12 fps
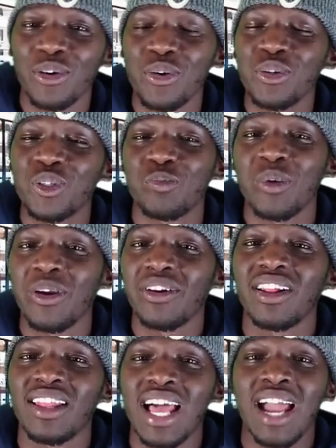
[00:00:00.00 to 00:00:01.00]
a cool
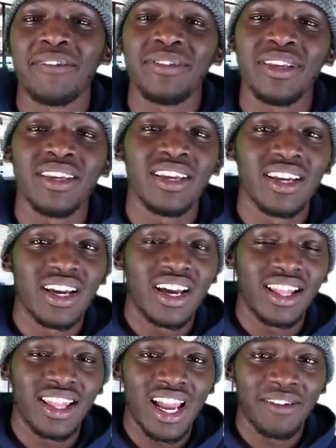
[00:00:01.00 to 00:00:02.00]
spirit, a
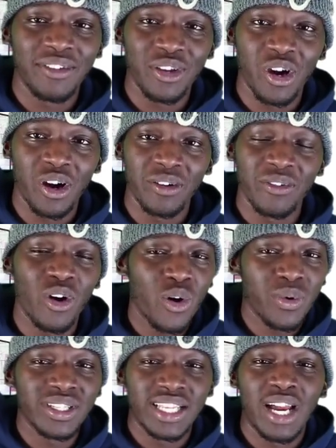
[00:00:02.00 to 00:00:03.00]
lively heart,
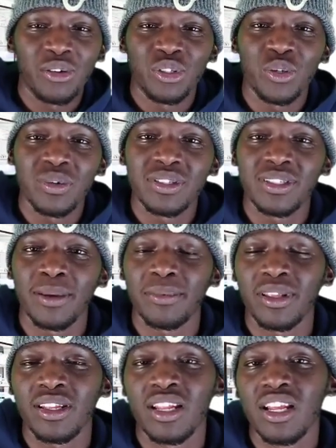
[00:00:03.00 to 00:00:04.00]
always out doing
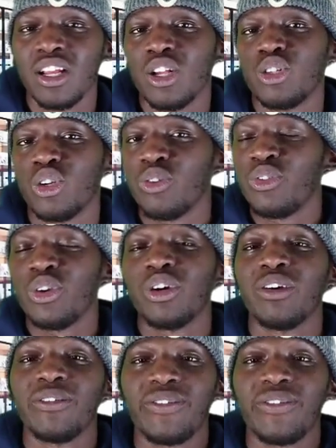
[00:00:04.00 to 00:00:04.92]
something. So if you're